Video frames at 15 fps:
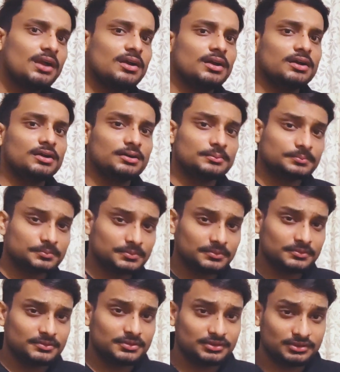uh,
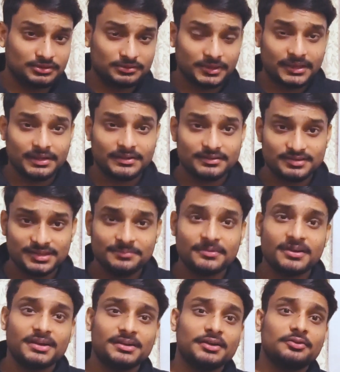my concept
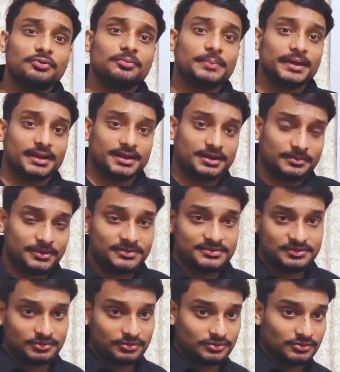related to backend was
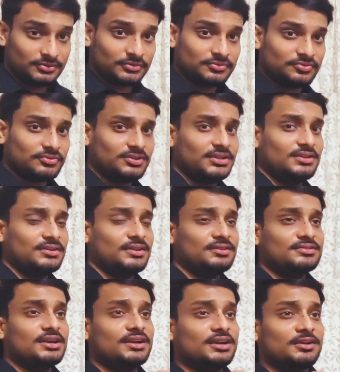good so then they
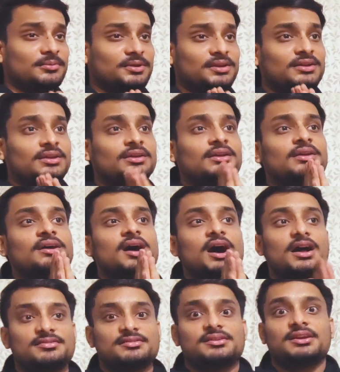started me
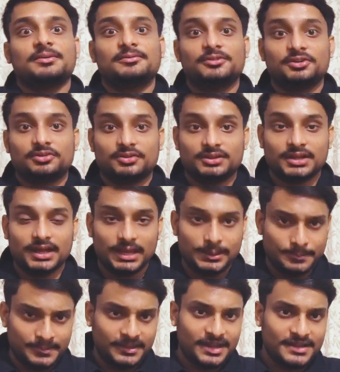asking about the
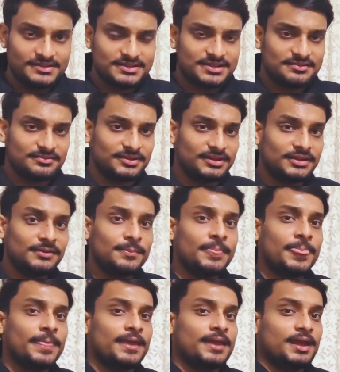APIs as well
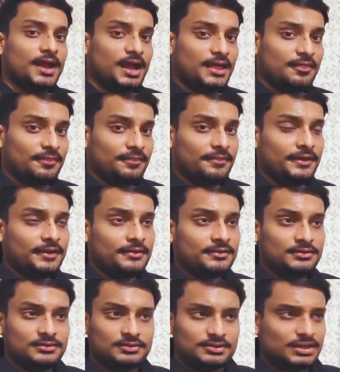and
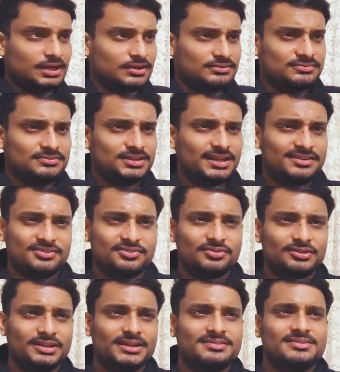then yeah that's
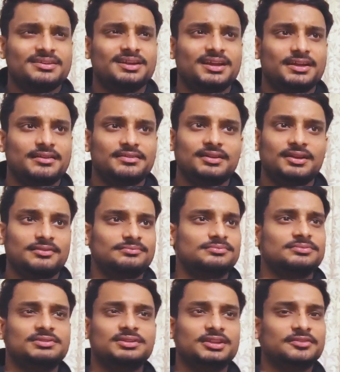all that's it I guess yeah
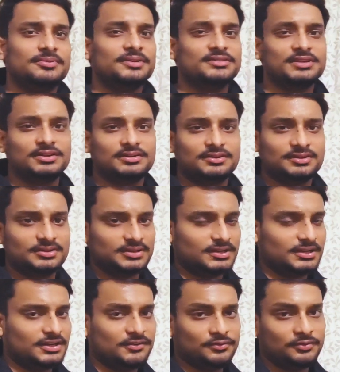this was done the
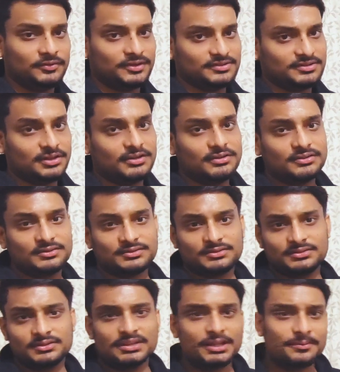interview was done
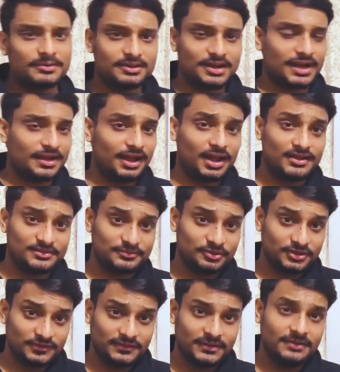they were I asked for the